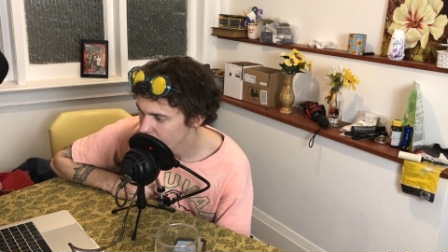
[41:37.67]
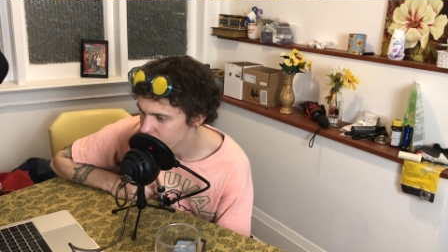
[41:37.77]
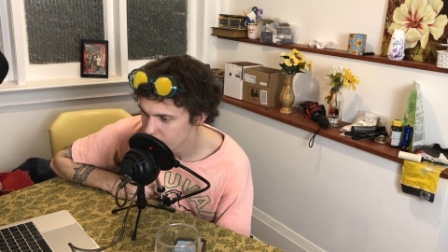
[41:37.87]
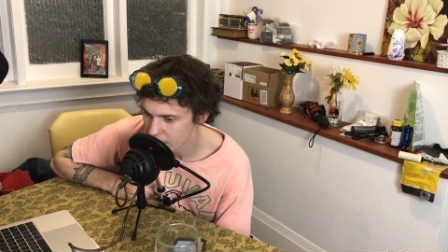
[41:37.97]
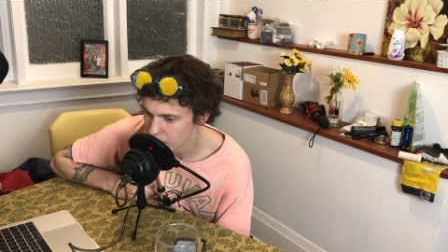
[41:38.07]

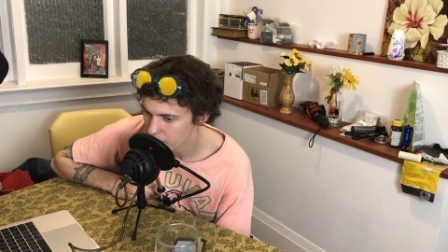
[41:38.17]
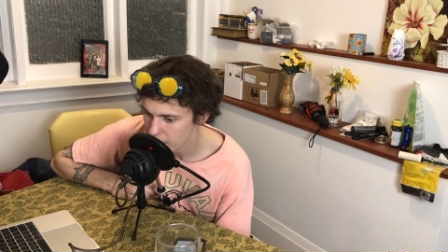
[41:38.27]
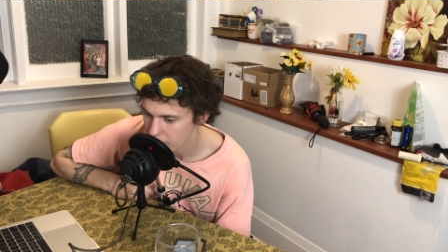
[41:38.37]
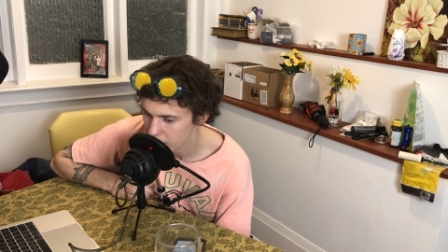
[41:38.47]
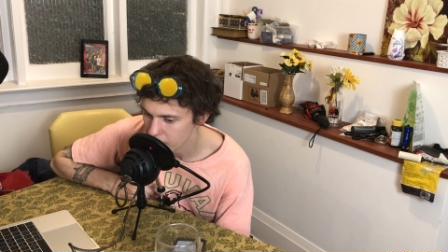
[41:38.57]
I've seen
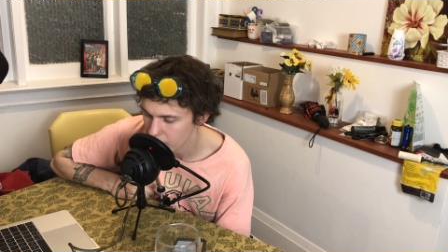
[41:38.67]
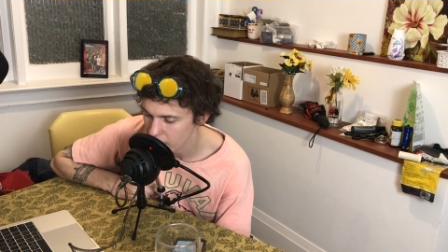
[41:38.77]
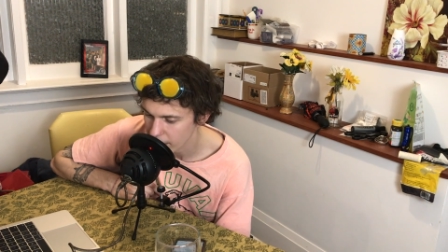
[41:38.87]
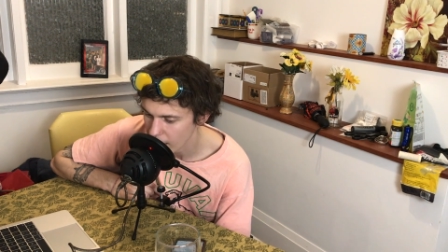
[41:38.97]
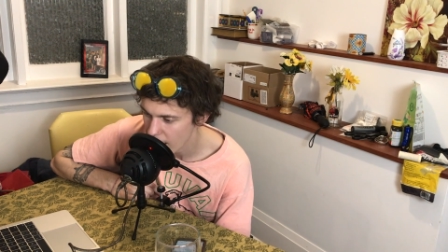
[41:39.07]
people do,
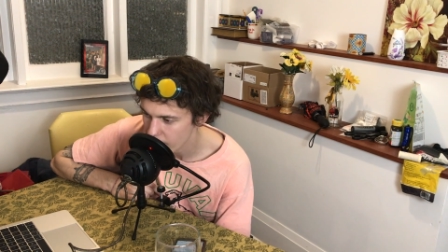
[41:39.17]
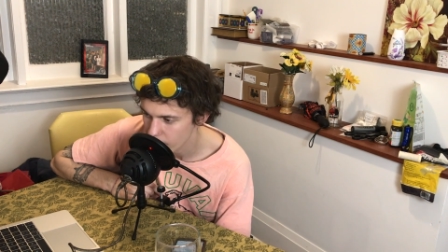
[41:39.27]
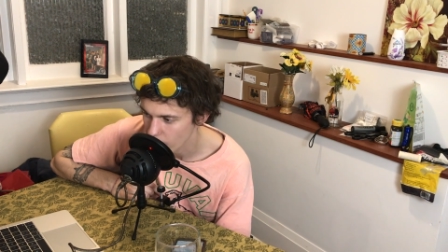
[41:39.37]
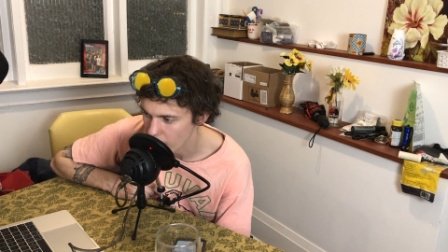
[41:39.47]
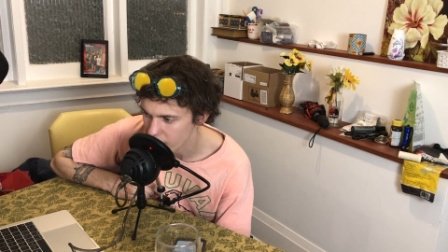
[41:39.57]
like,
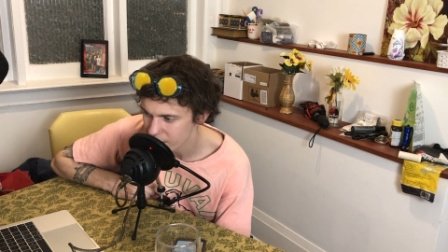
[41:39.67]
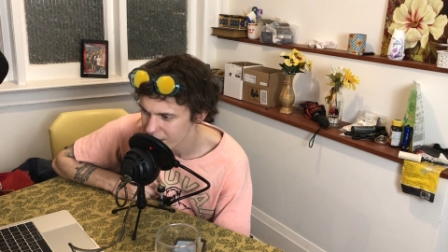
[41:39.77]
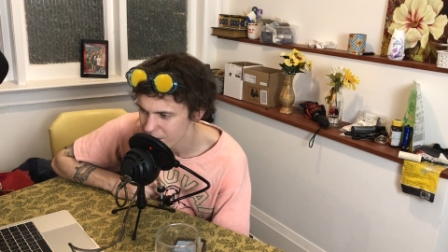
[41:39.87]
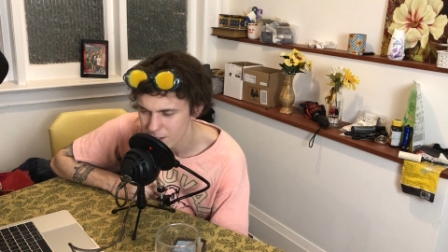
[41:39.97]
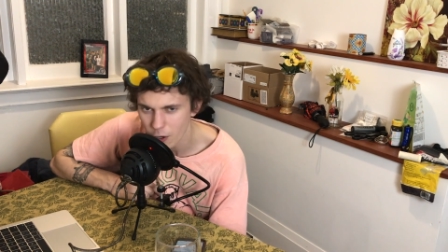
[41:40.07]
everywhere, and it's
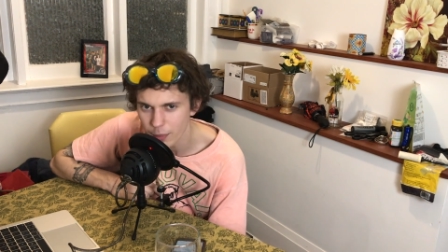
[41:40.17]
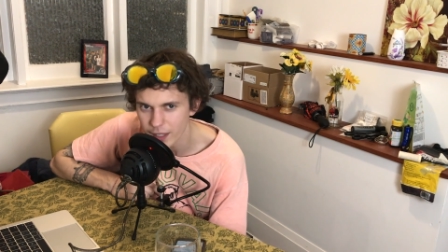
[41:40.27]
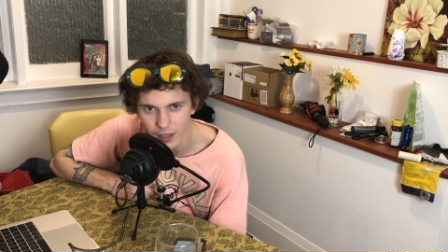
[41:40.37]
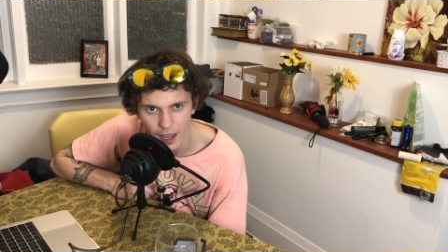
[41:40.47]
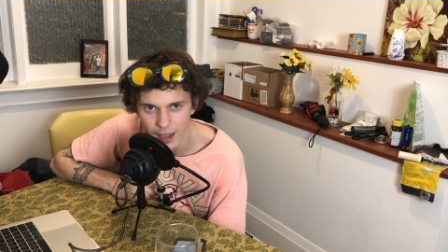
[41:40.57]
getting so
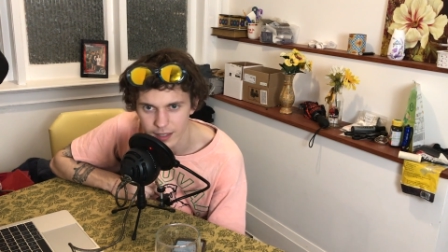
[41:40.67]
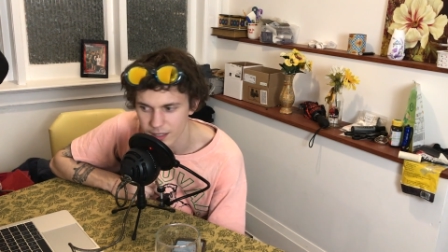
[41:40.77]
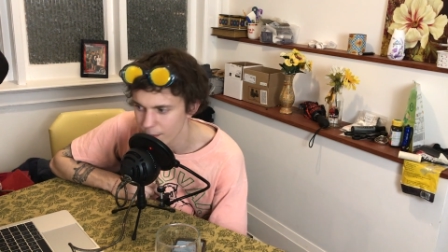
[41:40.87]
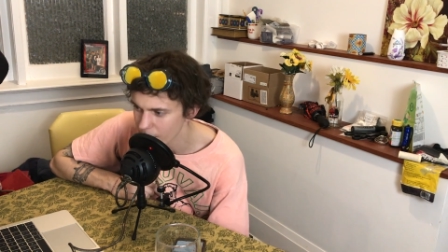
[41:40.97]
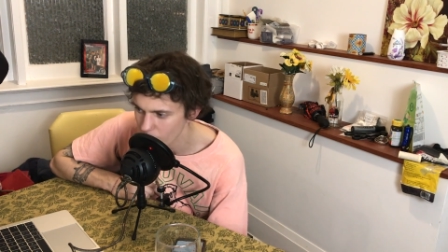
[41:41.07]
many
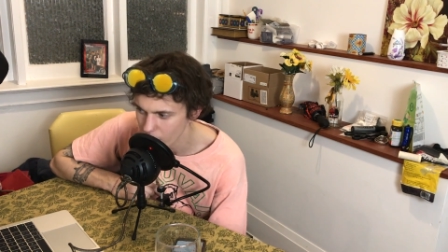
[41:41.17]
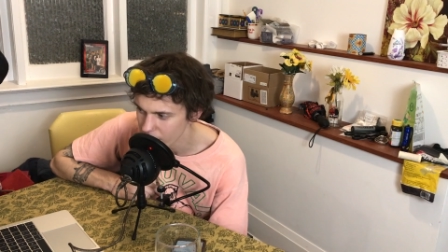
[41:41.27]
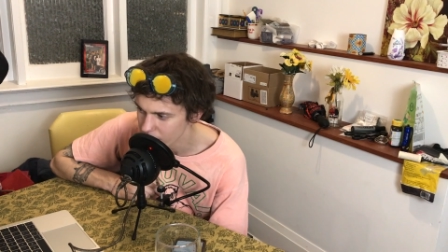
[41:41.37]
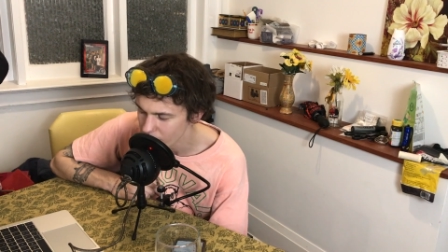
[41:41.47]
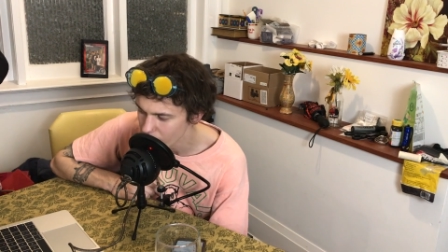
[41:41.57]
likes, and I'm like, what
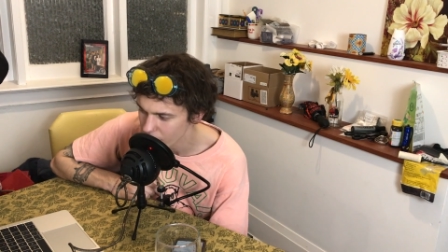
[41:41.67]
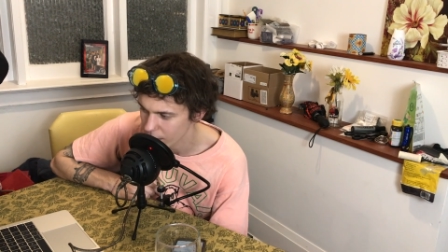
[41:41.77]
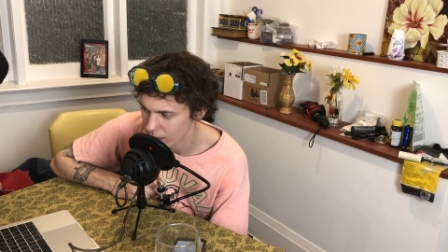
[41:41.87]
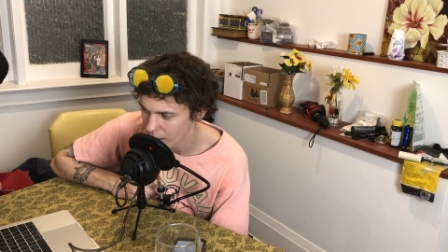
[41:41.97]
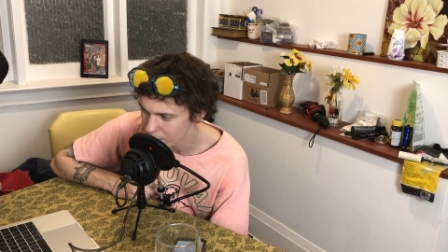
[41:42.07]
are you
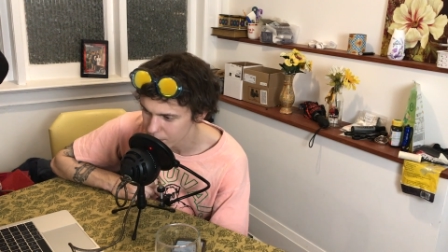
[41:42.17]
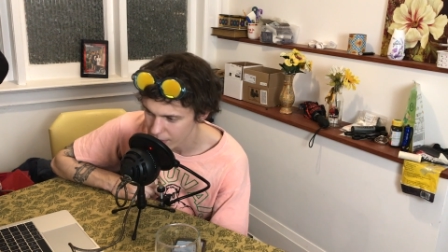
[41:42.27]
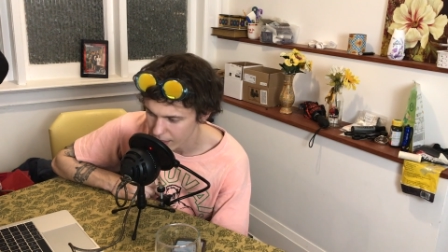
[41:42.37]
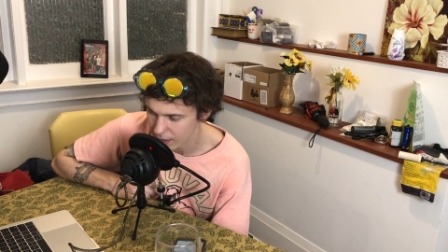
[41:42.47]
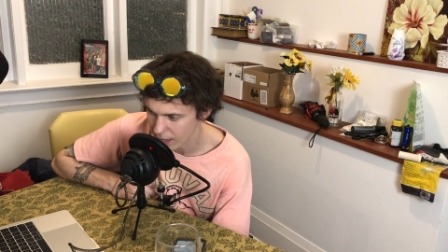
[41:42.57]
doing? I
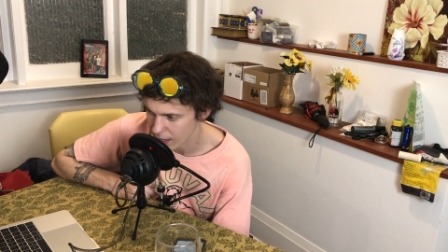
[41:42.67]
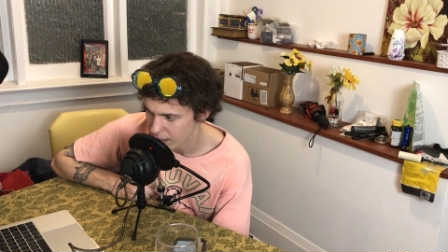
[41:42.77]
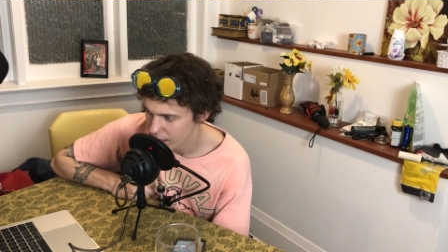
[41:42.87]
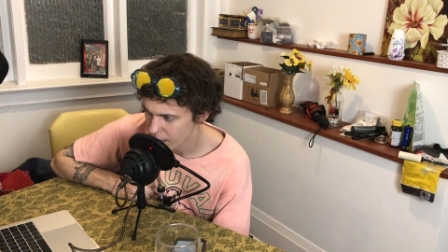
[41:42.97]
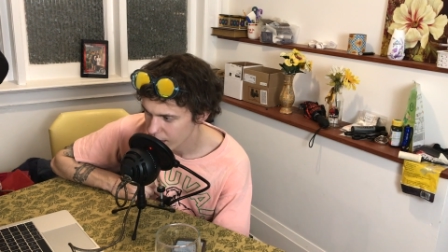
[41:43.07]
don't like
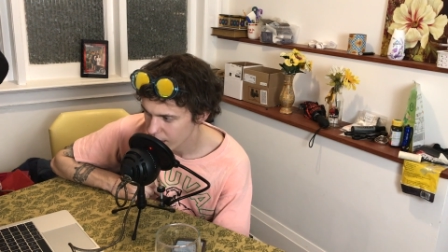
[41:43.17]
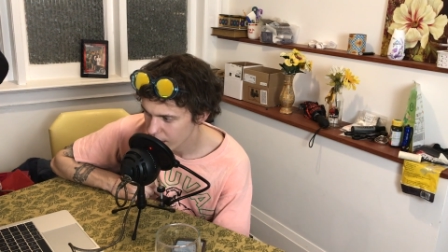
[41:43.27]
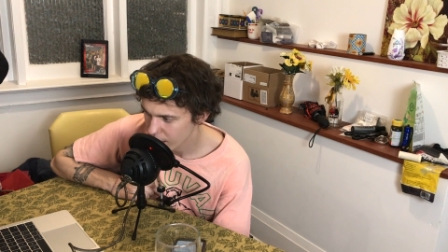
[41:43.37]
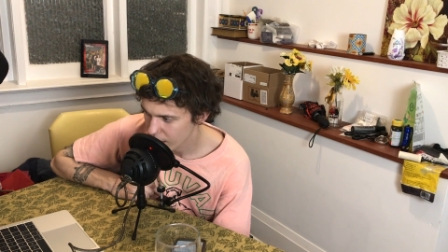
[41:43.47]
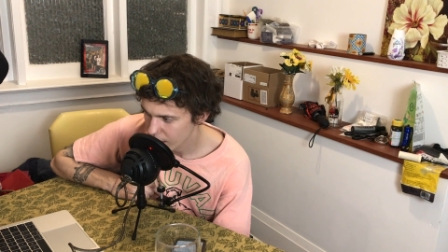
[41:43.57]
that.
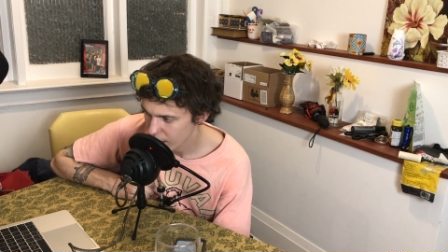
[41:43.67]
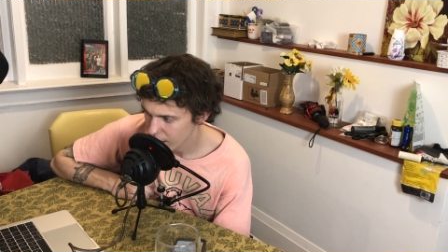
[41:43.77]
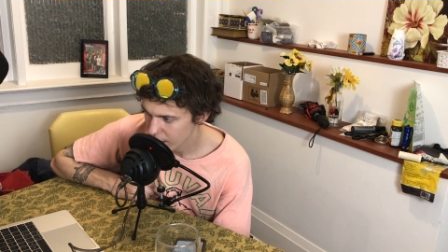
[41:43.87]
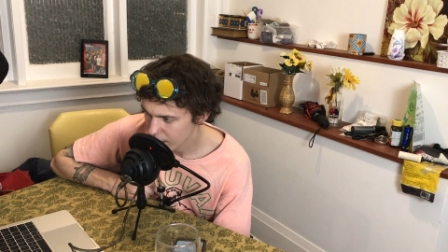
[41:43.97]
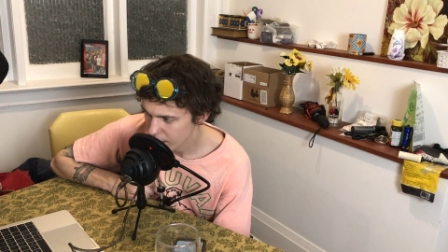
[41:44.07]

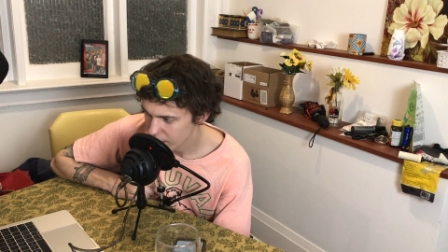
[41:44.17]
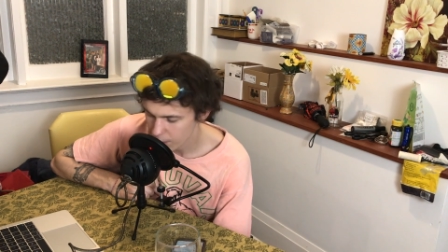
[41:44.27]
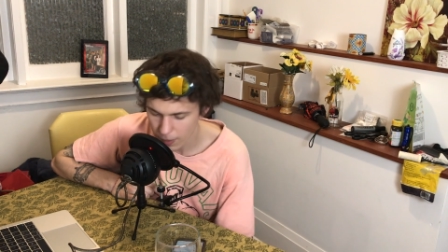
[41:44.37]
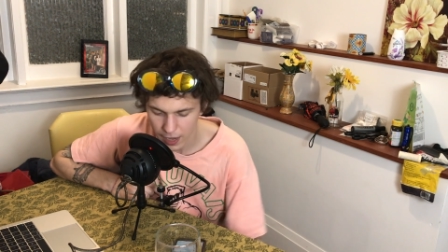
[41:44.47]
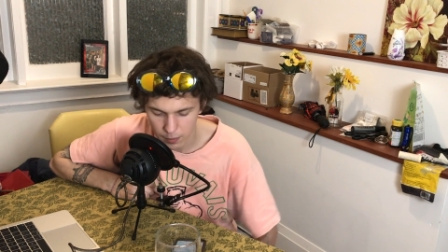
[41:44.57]

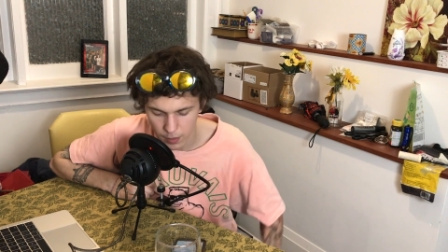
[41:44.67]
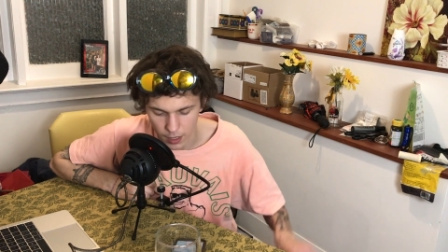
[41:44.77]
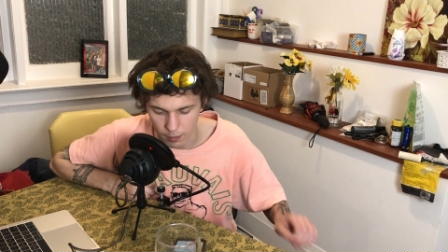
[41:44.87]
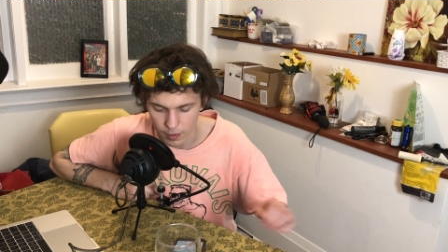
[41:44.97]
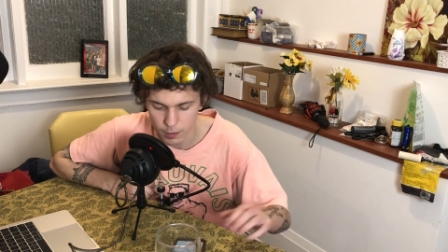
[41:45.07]
It's a bad
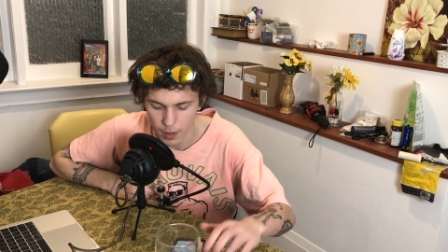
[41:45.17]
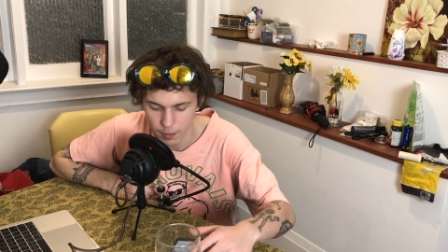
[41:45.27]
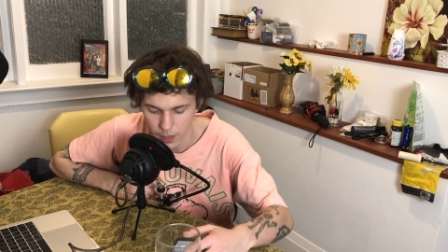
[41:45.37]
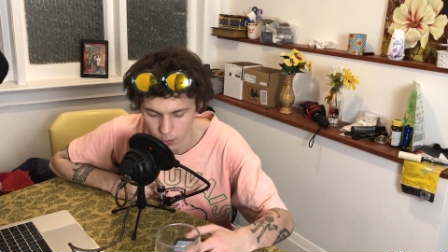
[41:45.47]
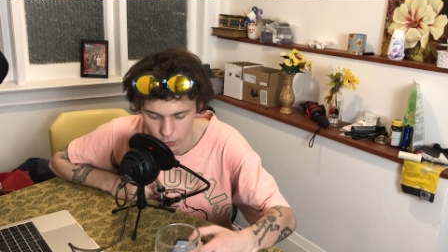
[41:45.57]
meme. That's
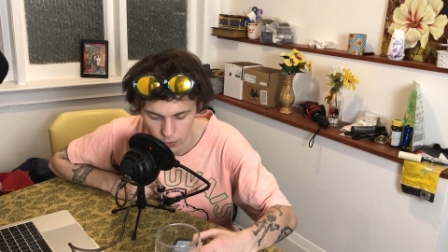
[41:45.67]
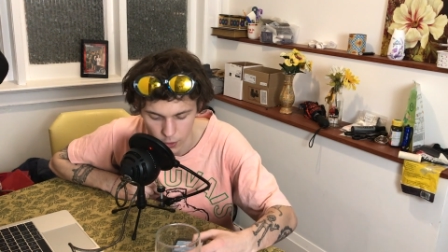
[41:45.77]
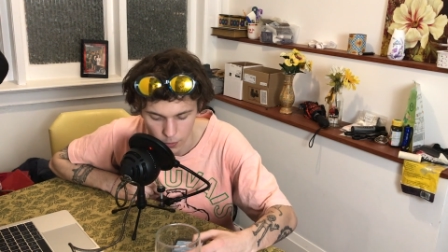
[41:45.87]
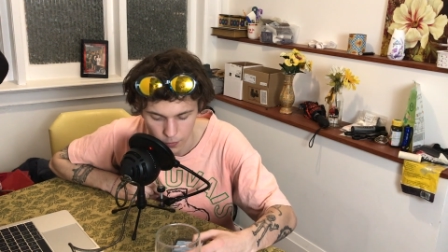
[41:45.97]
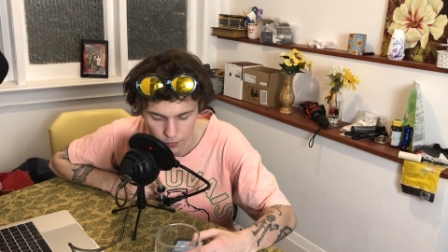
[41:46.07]
my meme
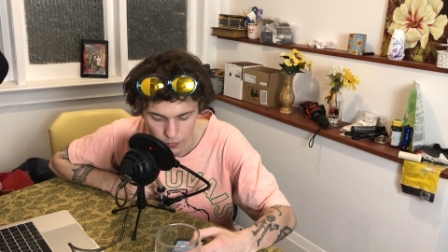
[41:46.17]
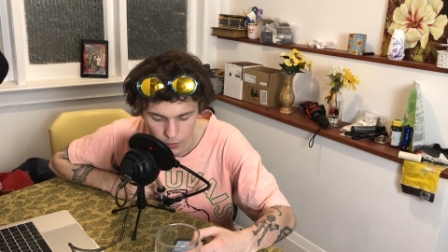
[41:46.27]
review.